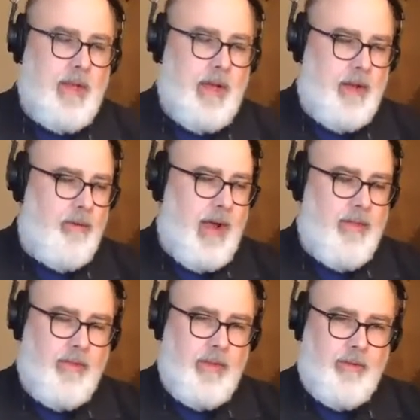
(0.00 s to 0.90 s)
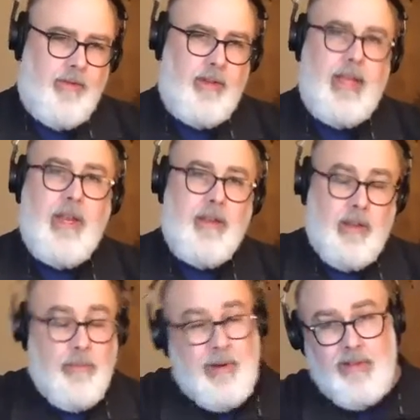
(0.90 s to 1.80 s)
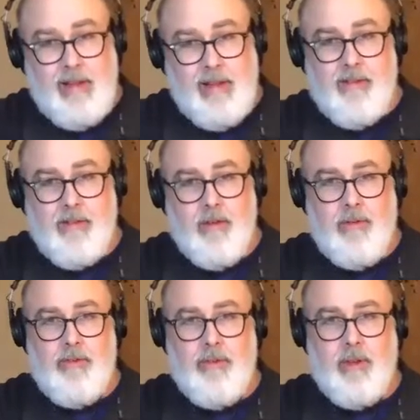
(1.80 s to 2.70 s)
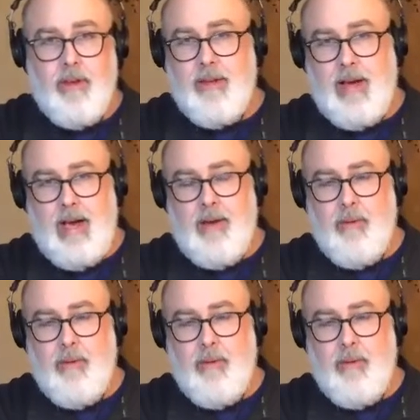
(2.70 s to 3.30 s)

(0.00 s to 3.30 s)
and rather than just linking to them, because links eventually could die.